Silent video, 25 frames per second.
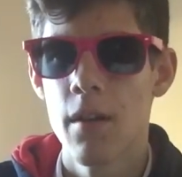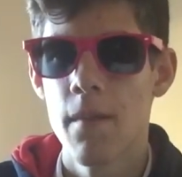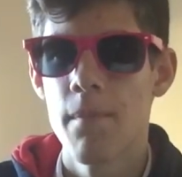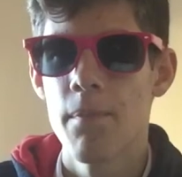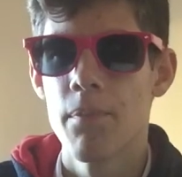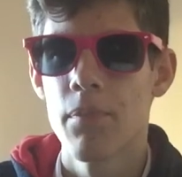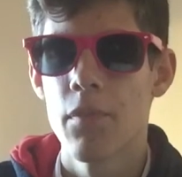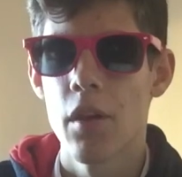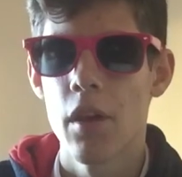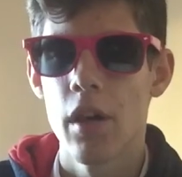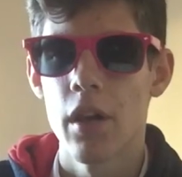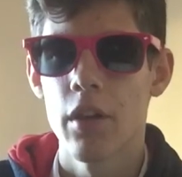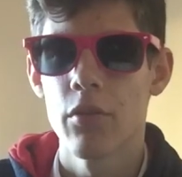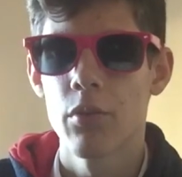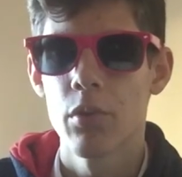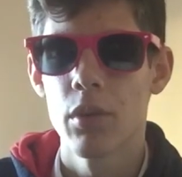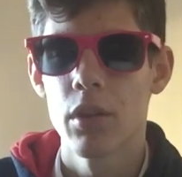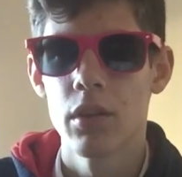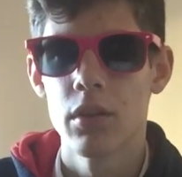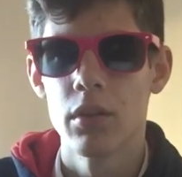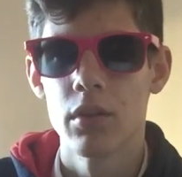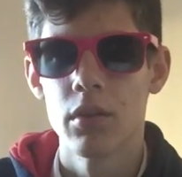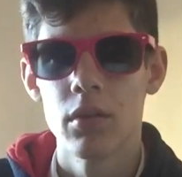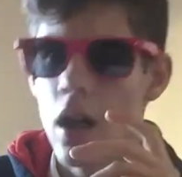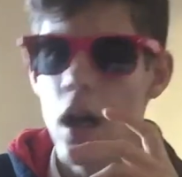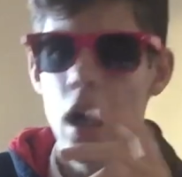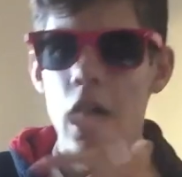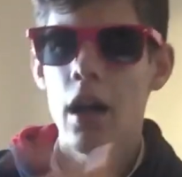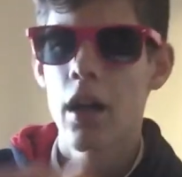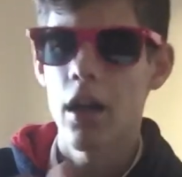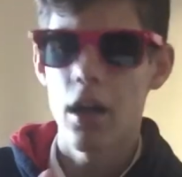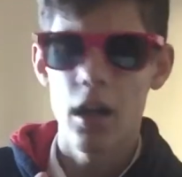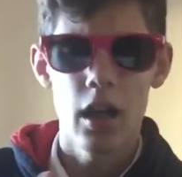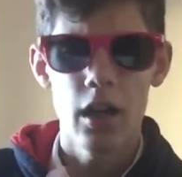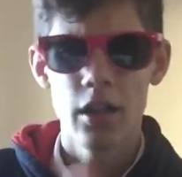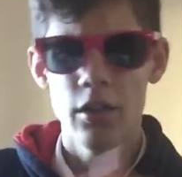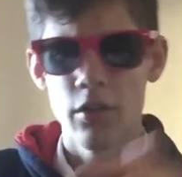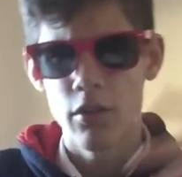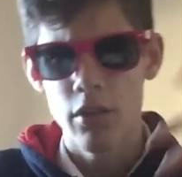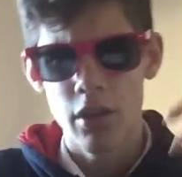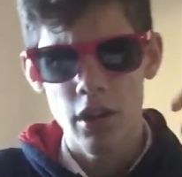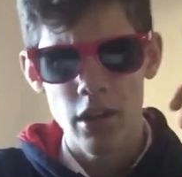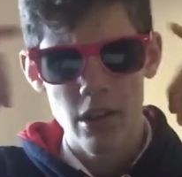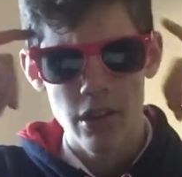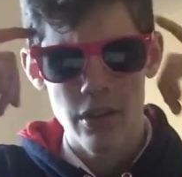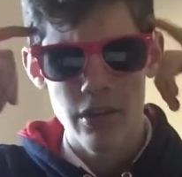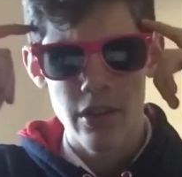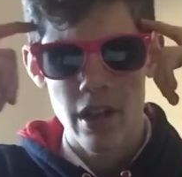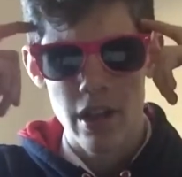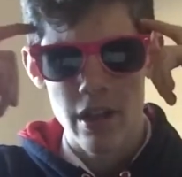And that's when, I don't
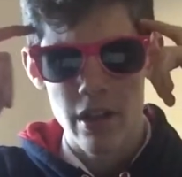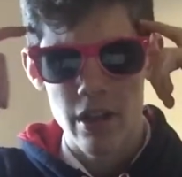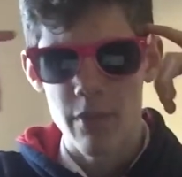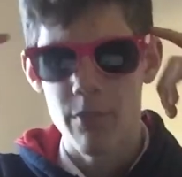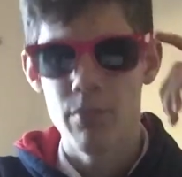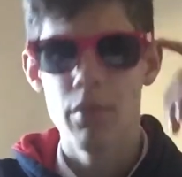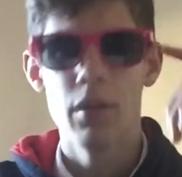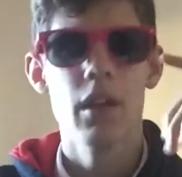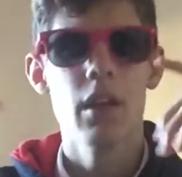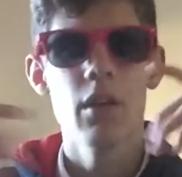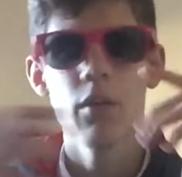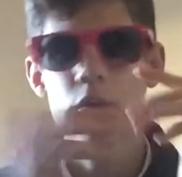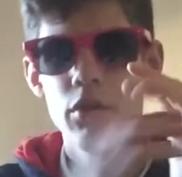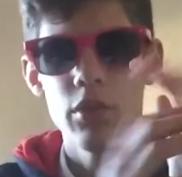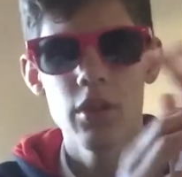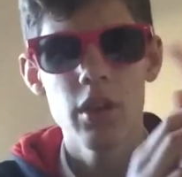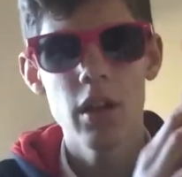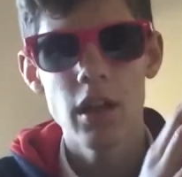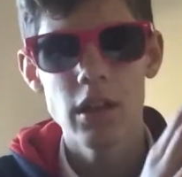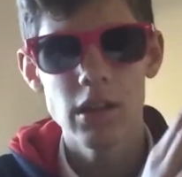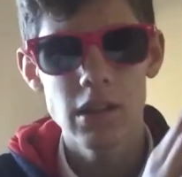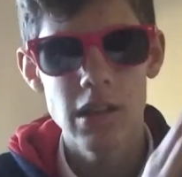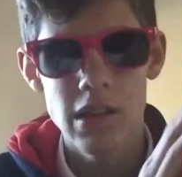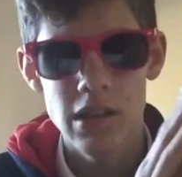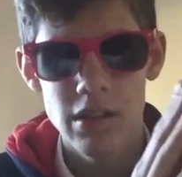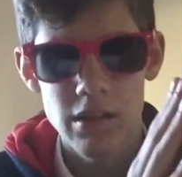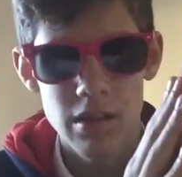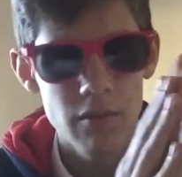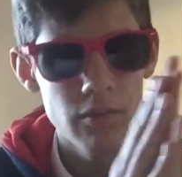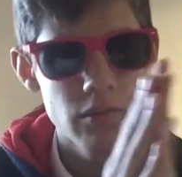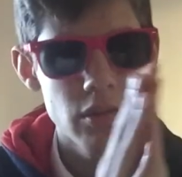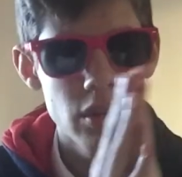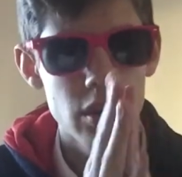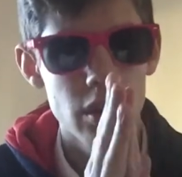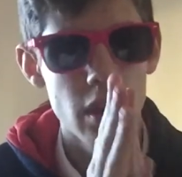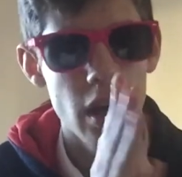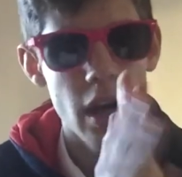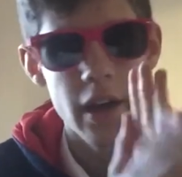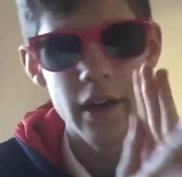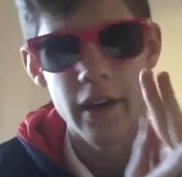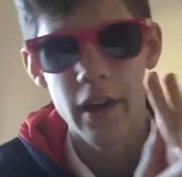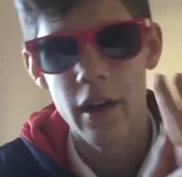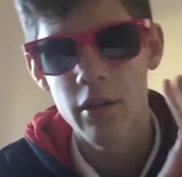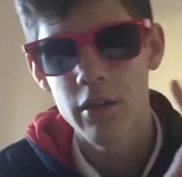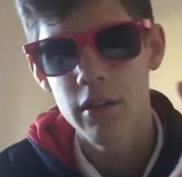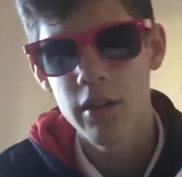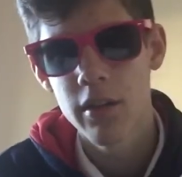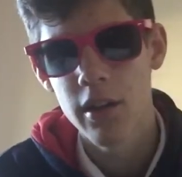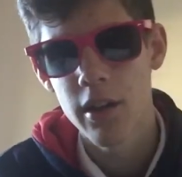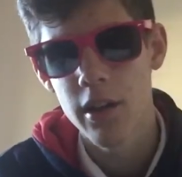understand it, but it was 1979.
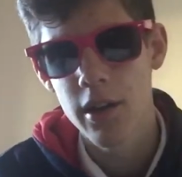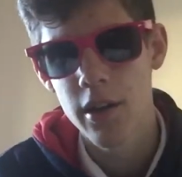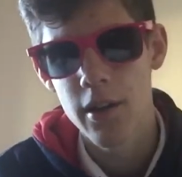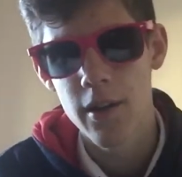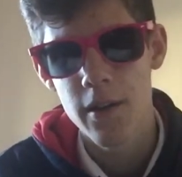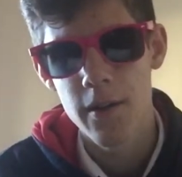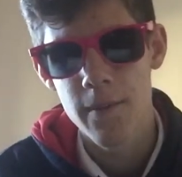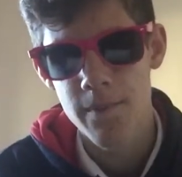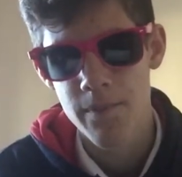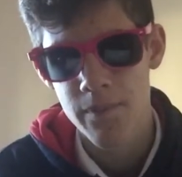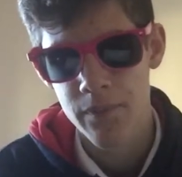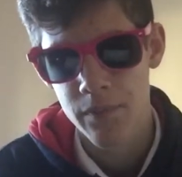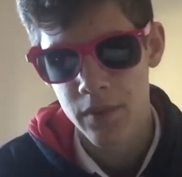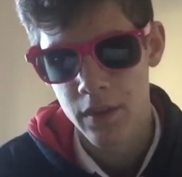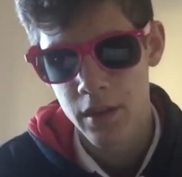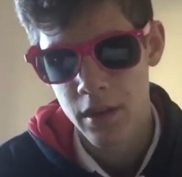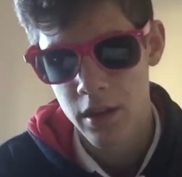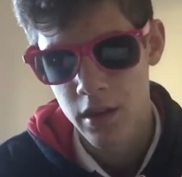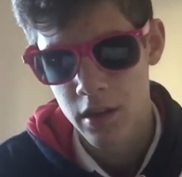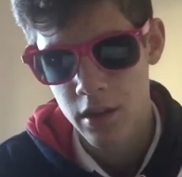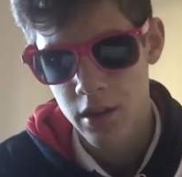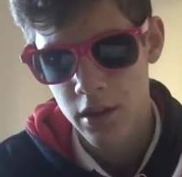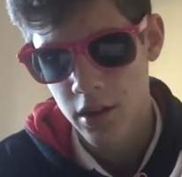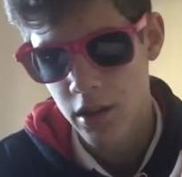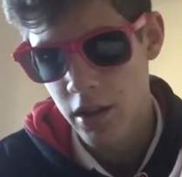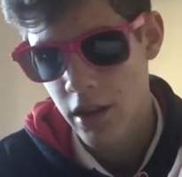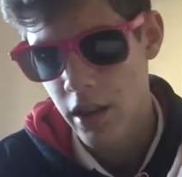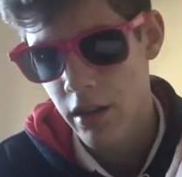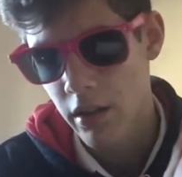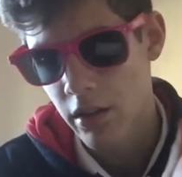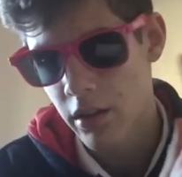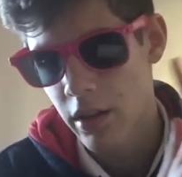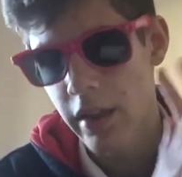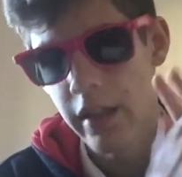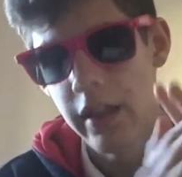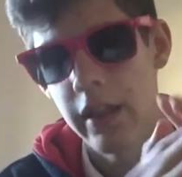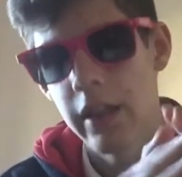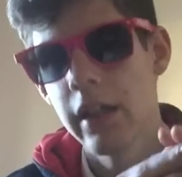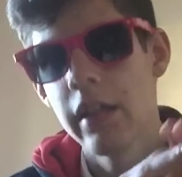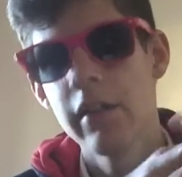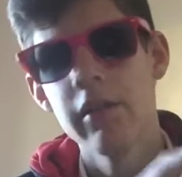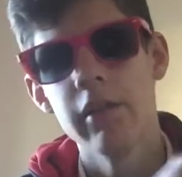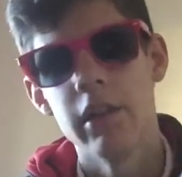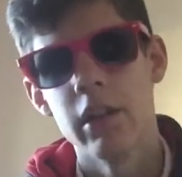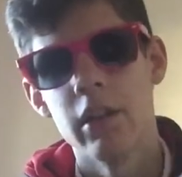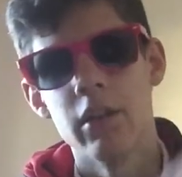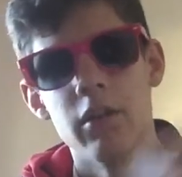Okay, here it